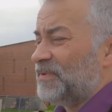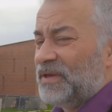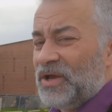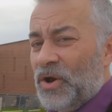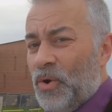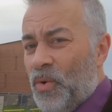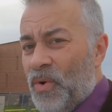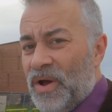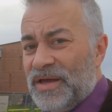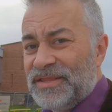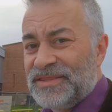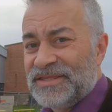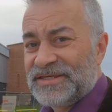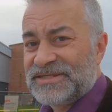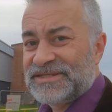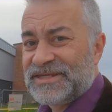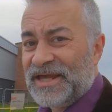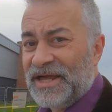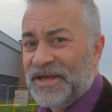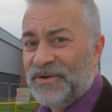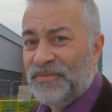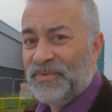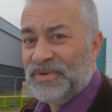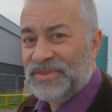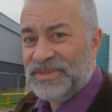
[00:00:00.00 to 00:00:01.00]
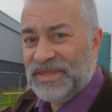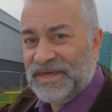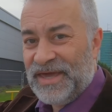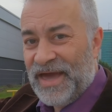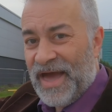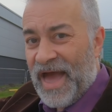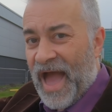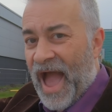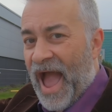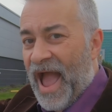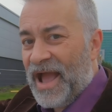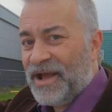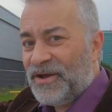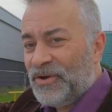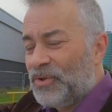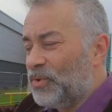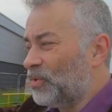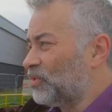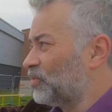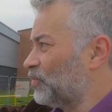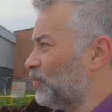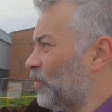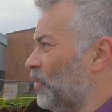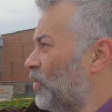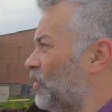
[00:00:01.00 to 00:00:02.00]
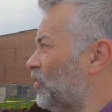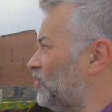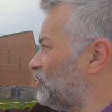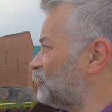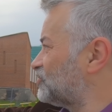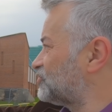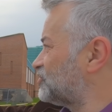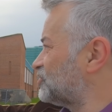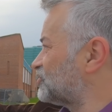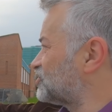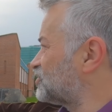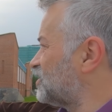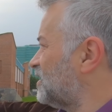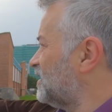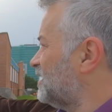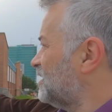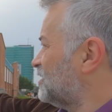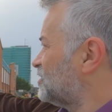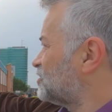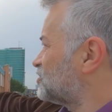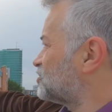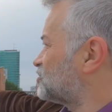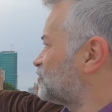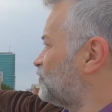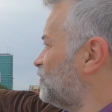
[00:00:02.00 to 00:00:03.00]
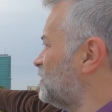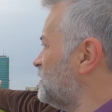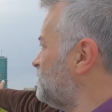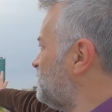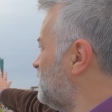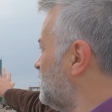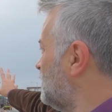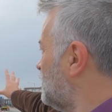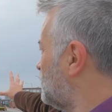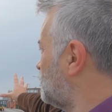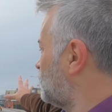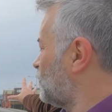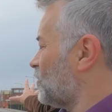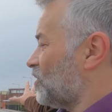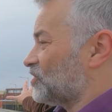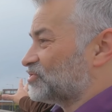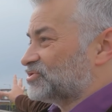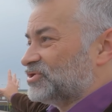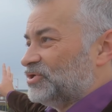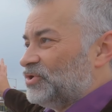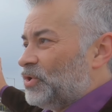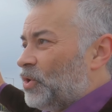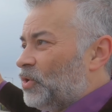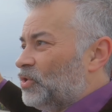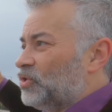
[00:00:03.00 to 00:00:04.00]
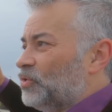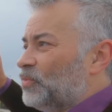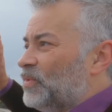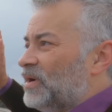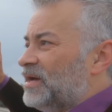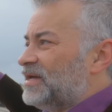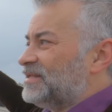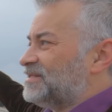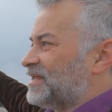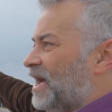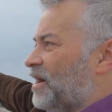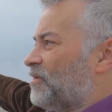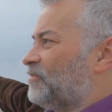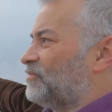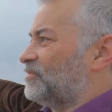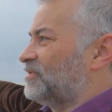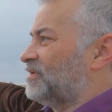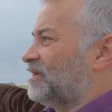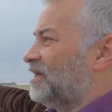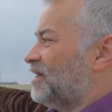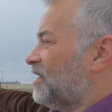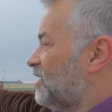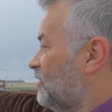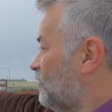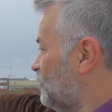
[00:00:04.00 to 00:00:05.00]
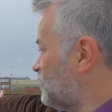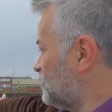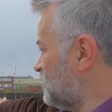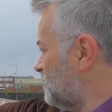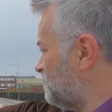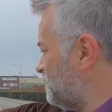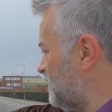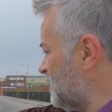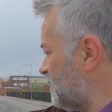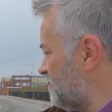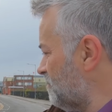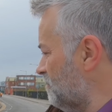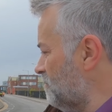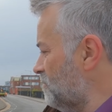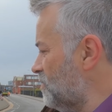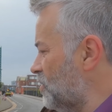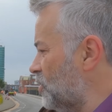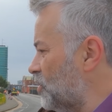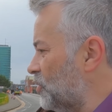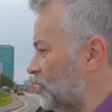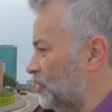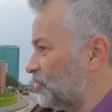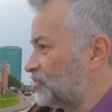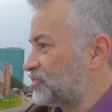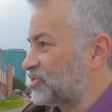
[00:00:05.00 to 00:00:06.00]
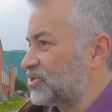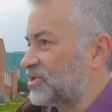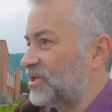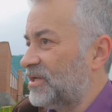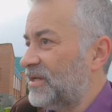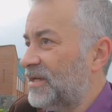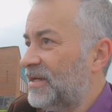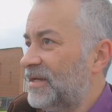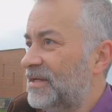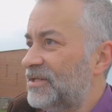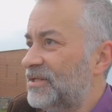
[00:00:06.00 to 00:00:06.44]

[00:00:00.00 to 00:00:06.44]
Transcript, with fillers: have been quite the sight with the angled walls just sweeping across and all the way down with a big moat